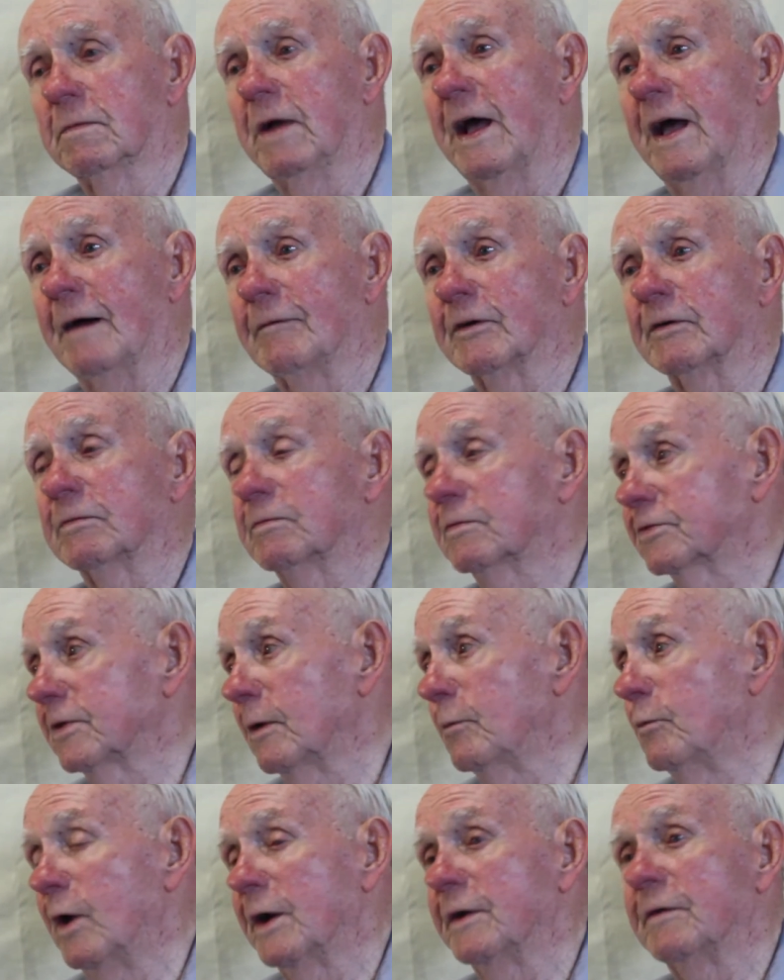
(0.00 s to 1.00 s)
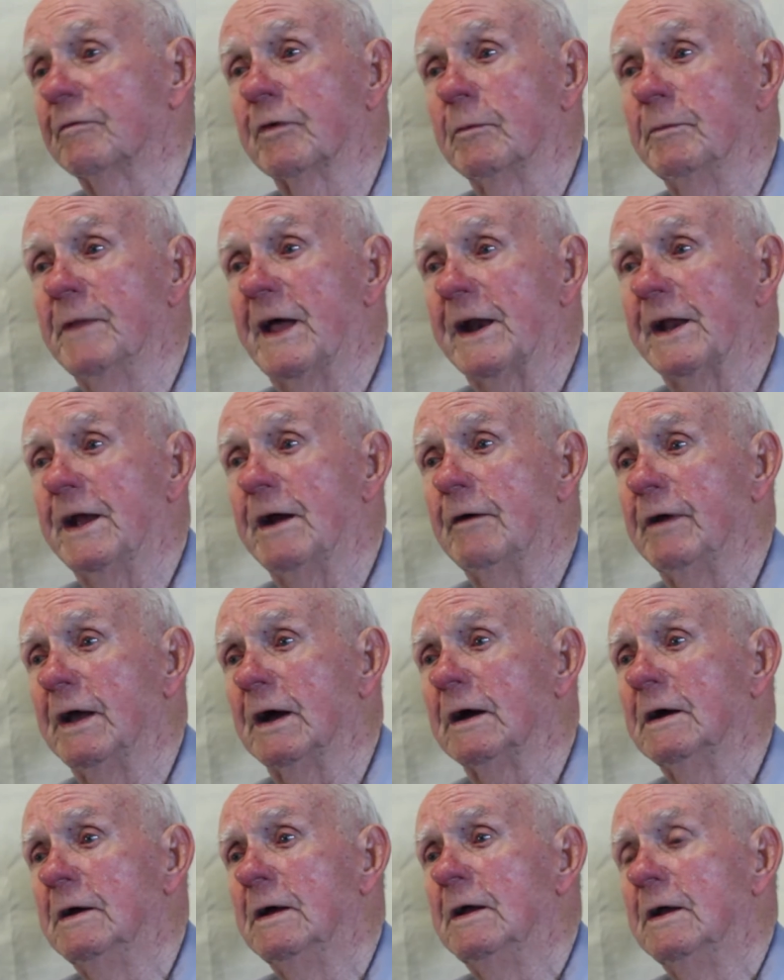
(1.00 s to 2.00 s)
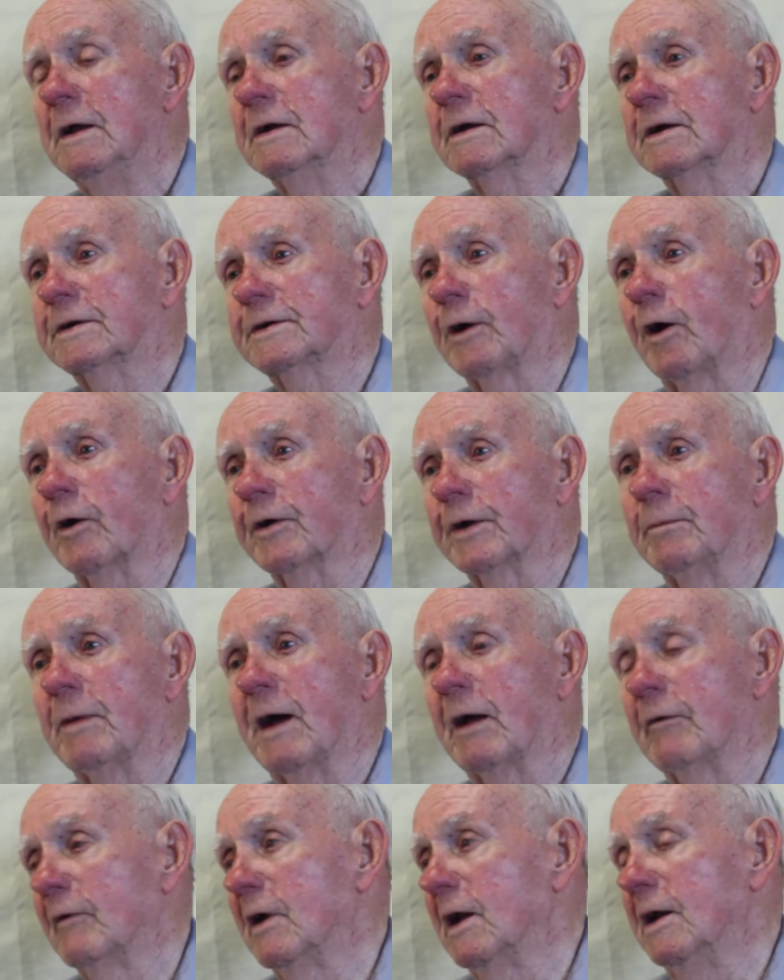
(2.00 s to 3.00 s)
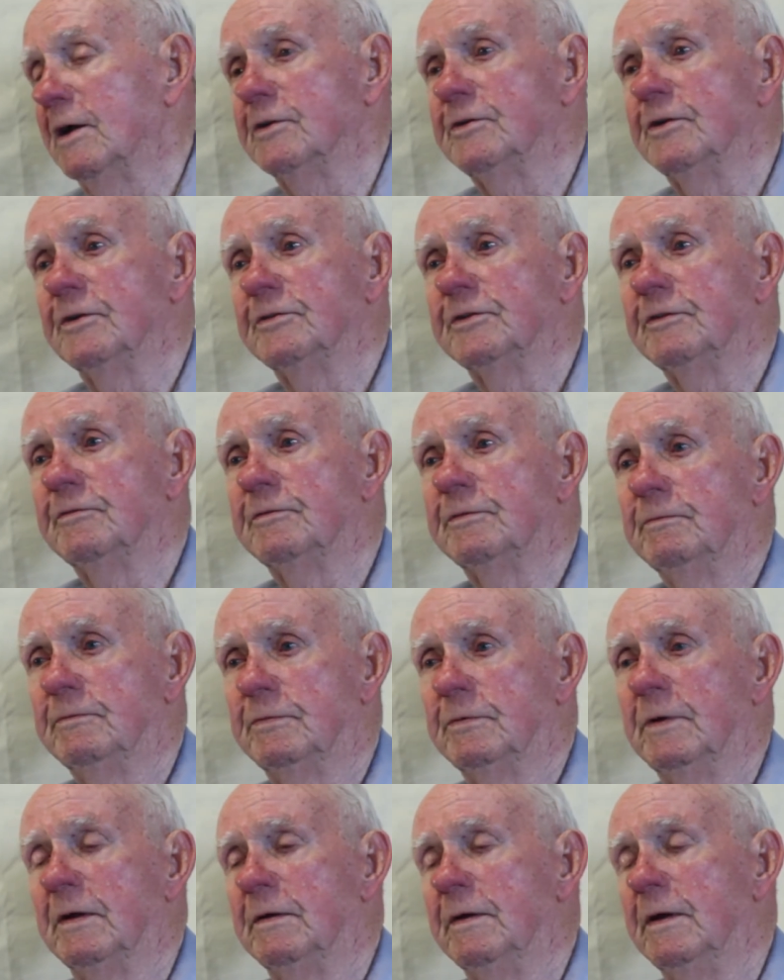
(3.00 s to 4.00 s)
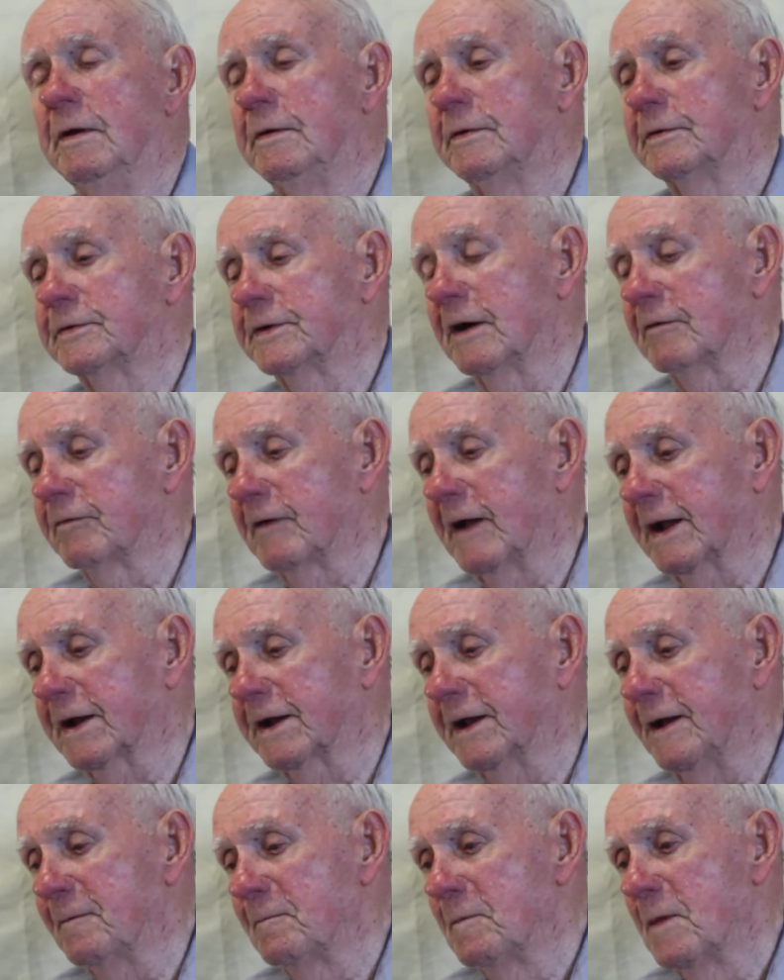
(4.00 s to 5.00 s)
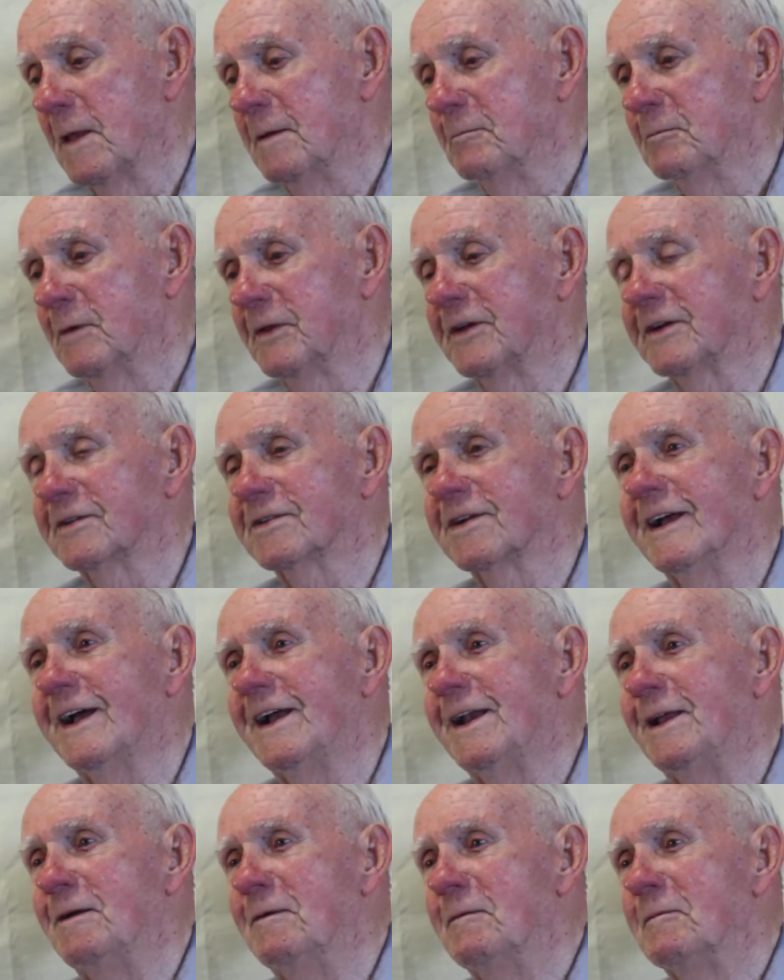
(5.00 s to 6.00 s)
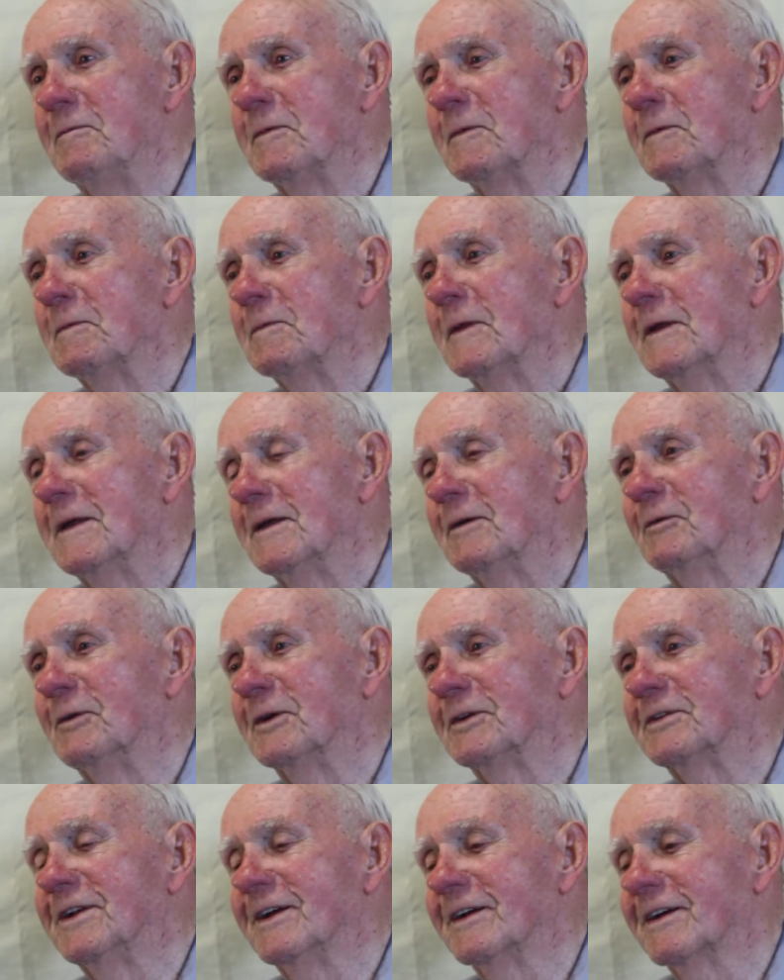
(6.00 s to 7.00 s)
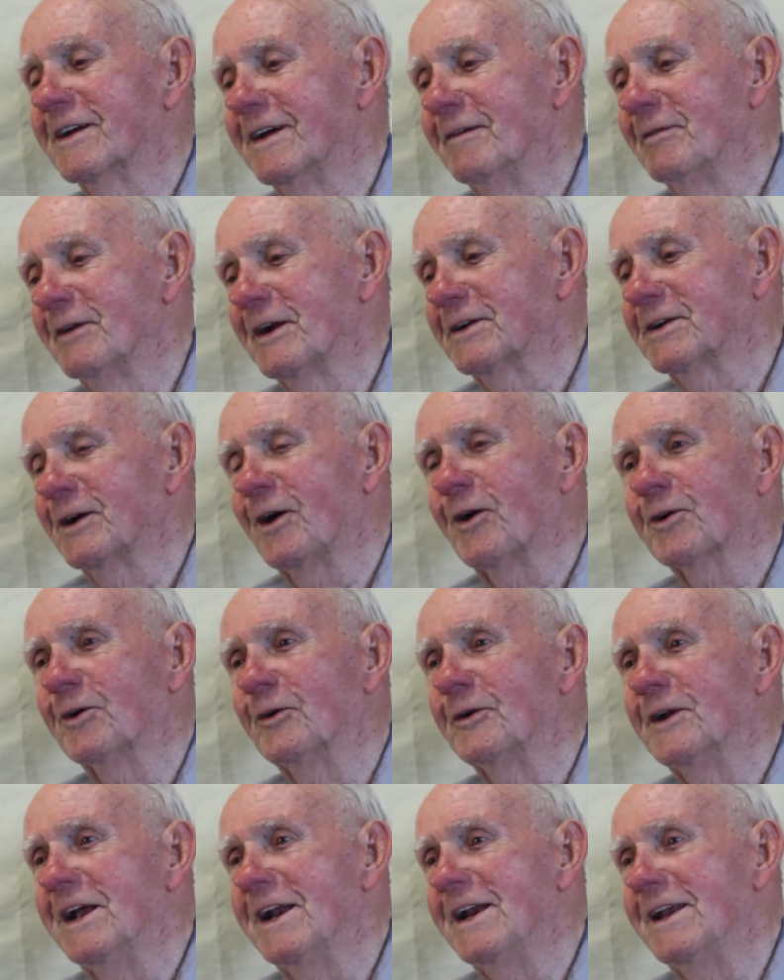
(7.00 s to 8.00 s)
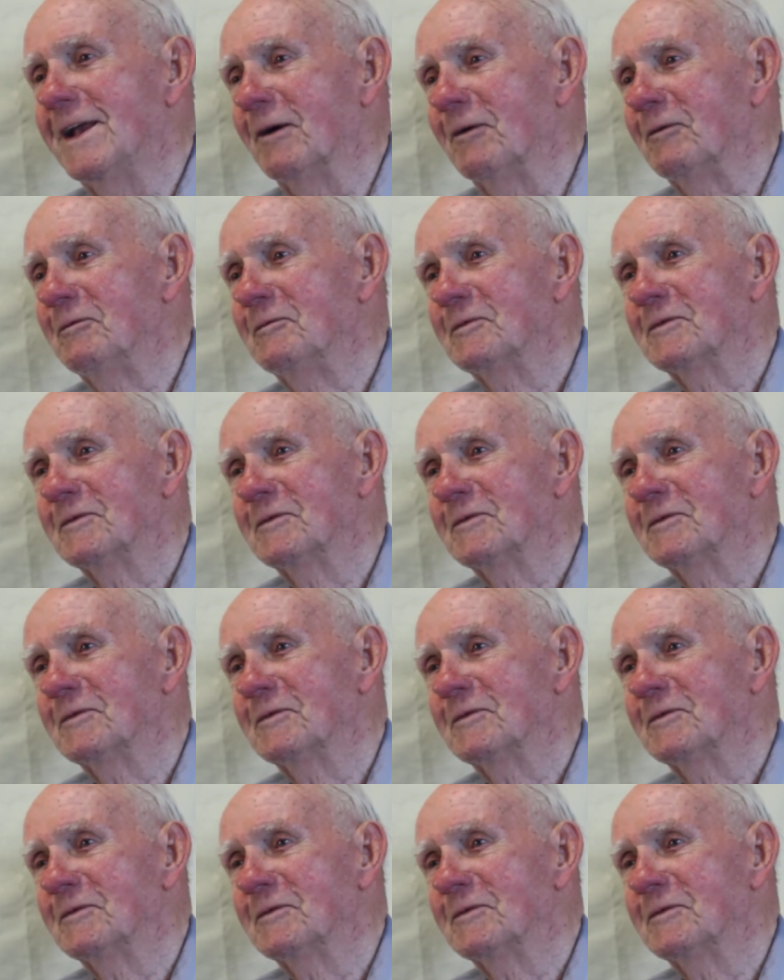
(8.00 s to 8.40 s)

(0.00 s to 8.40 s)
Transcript: have someone from that area talking about religions and stuff like that. But this lady was giving a talk on India.